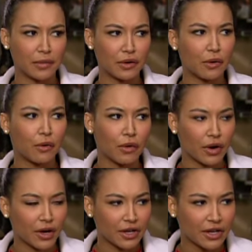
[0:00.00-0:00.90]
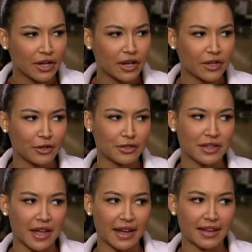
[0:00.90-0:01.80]
Cord
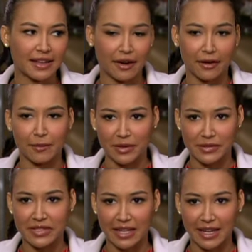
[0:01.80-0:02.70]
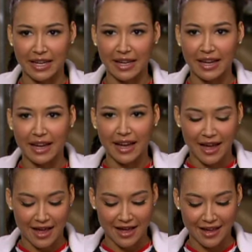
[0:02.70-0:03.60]
looked like Gary Busey.
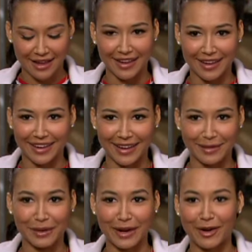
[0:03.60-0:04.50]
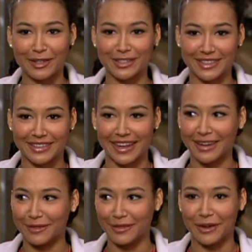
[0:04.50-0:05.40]
We all took
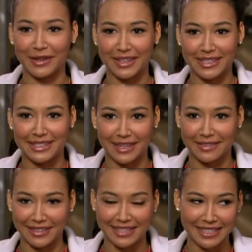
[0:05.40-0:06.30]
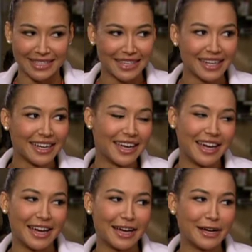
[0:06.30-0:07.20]
like a vote, and he definitely did.
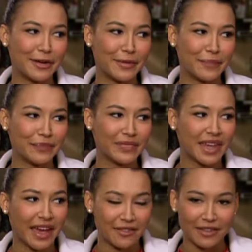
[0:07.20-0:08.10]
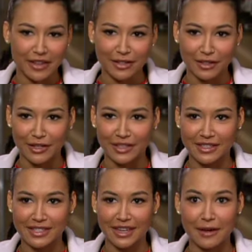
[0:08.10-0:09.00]
Kevin
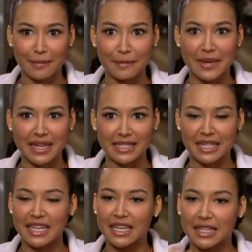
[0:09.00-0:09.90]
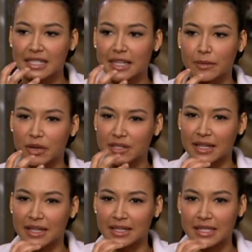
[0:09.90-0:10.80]
looked amazing. He had these like
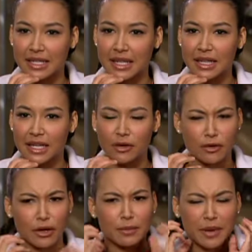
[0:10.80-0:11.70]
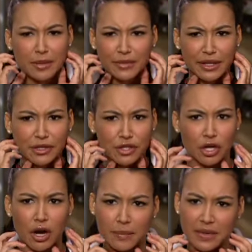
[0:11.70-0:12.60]
prosthetic teeth in, or maybe it was like a
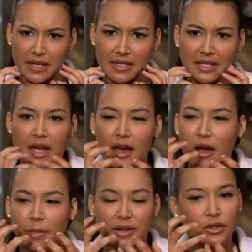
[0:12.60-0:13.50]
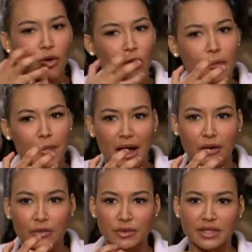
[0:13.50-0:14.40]
jaw piece, but his whole
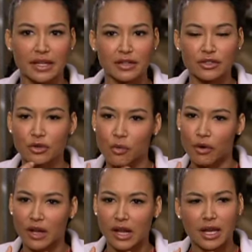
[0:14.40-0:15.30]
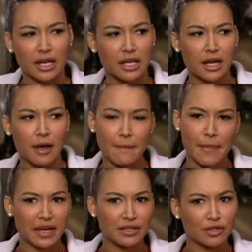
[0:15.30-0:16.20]
mouth was like contorted and
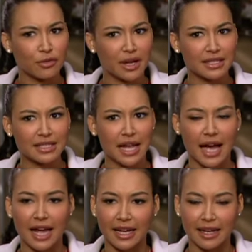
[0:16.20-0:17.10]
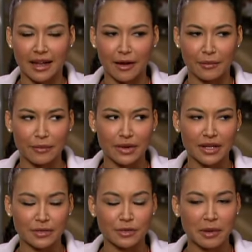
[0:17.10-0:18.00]
bent to one side.
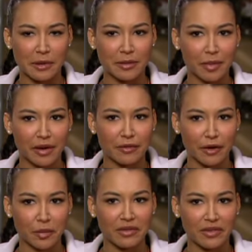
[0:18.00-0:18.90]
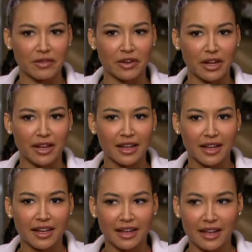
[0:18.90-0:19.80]
His was probably by far my favorite.
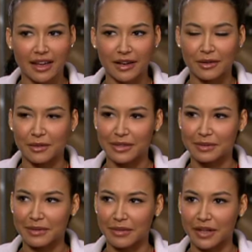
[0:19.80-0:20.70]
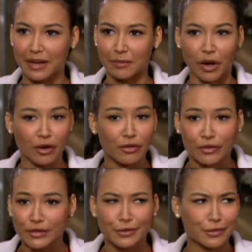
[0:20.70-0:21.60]
Who else am I forgetting? Mark
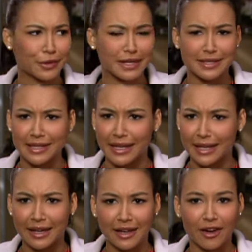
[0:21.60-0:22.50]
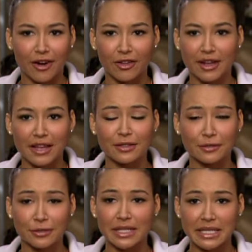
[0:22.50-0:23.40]
looked crazy. All the guys
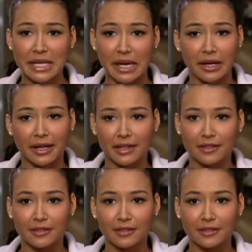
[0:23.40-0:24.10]
looked really scary.